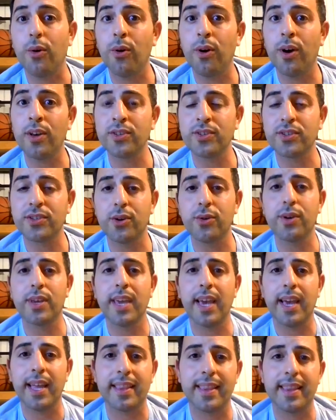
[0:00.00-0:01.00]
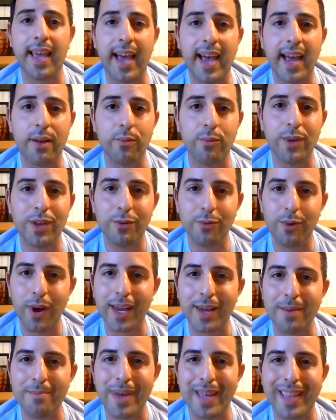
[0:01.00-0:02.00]
also get that. We
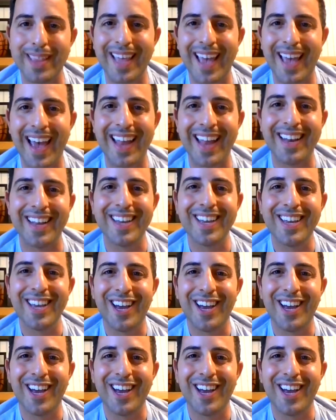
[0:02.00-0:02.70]
recommend that.